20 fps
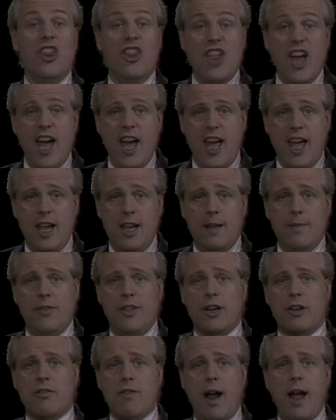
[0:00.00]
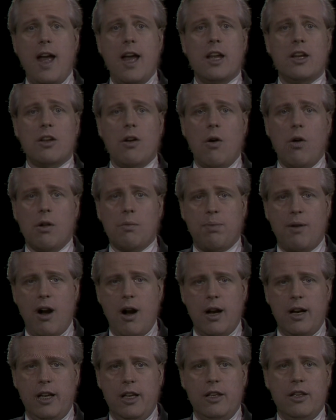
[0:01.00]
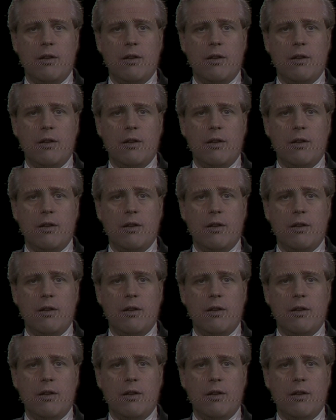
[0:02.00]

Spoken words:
They, the grand old party,